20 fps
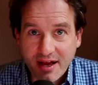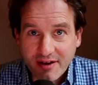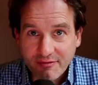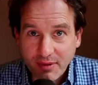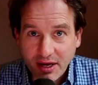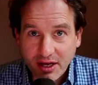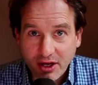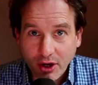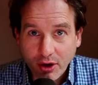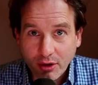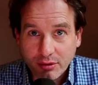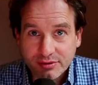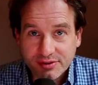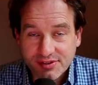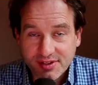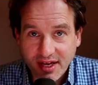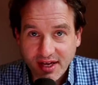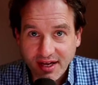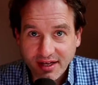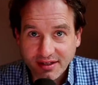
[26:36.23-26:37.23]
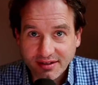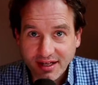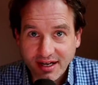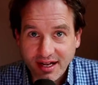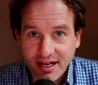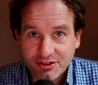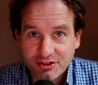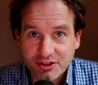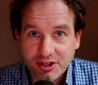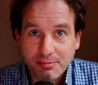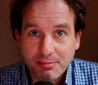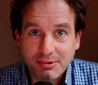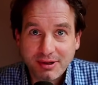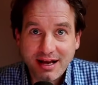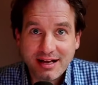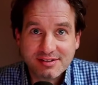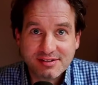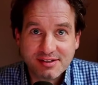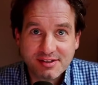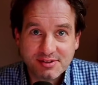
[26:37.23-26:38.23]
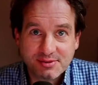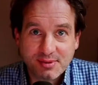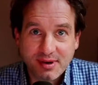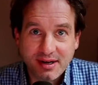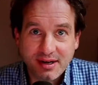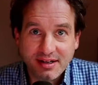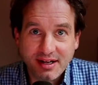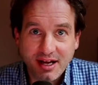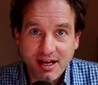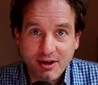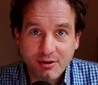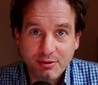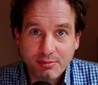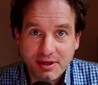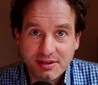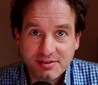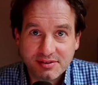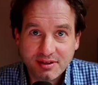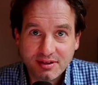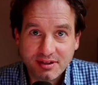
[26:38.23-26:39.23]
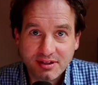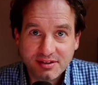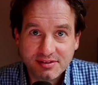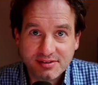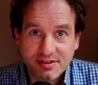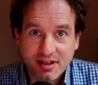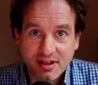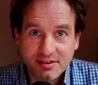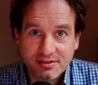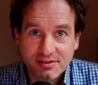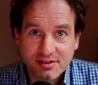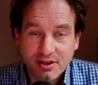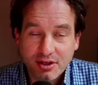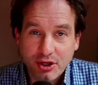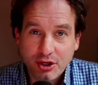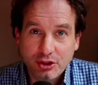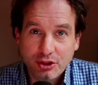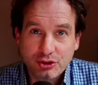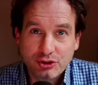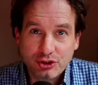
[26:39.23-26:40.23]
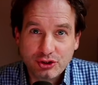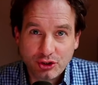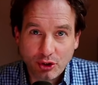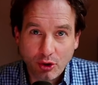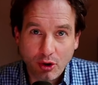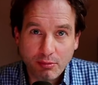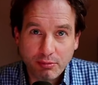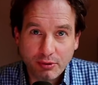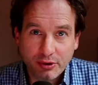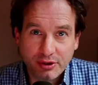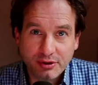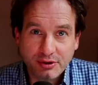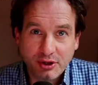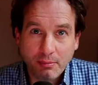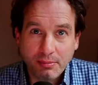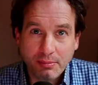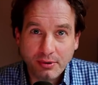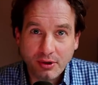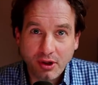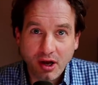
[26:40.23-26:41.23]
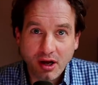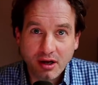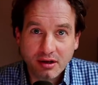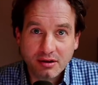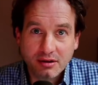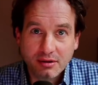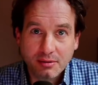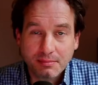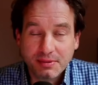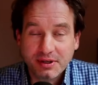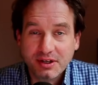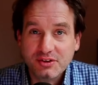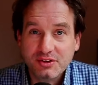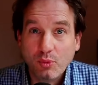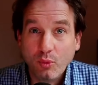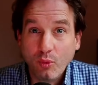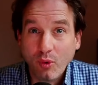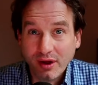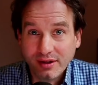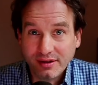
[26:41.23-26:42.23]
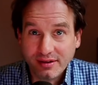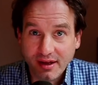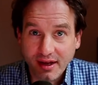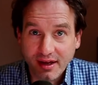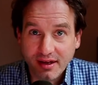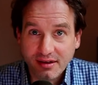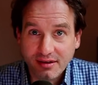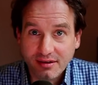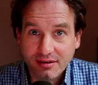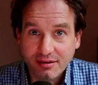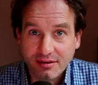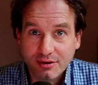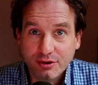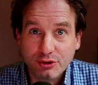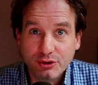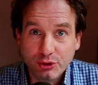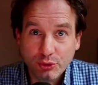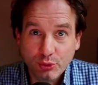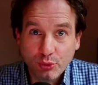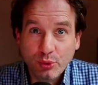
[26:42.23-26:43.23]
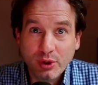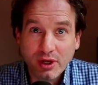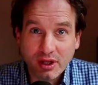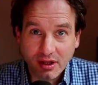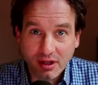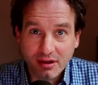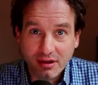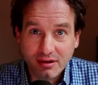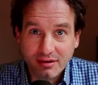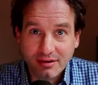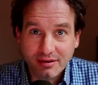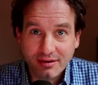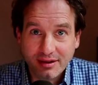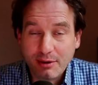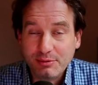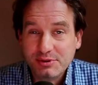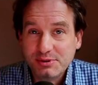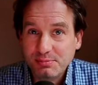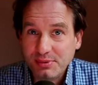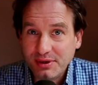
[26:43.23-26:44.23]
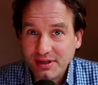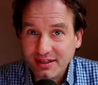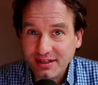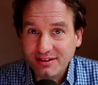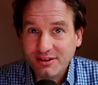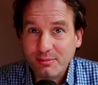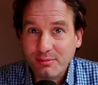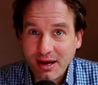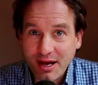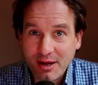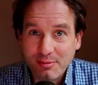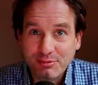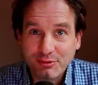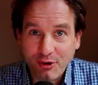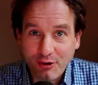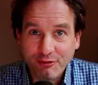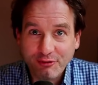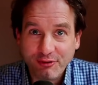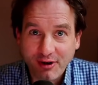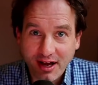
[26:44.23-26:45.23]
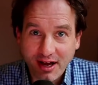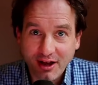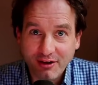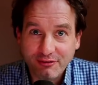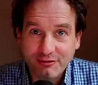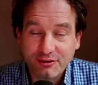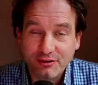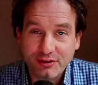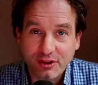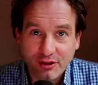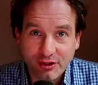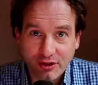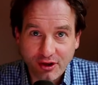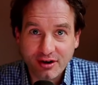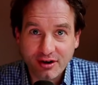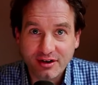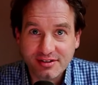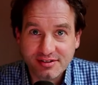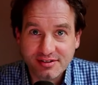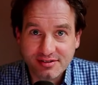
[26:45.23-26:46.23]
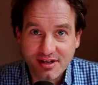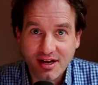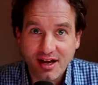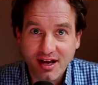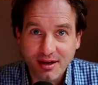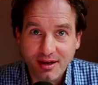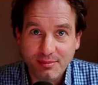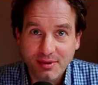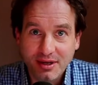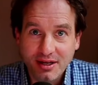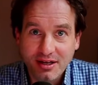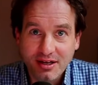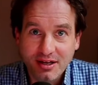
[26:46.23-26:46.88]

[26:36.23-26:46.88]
I have my own saying that actually applies to this right now. Basically, it says, show up where you don't belong because one day you will. That was pinned to my profile for the longest time.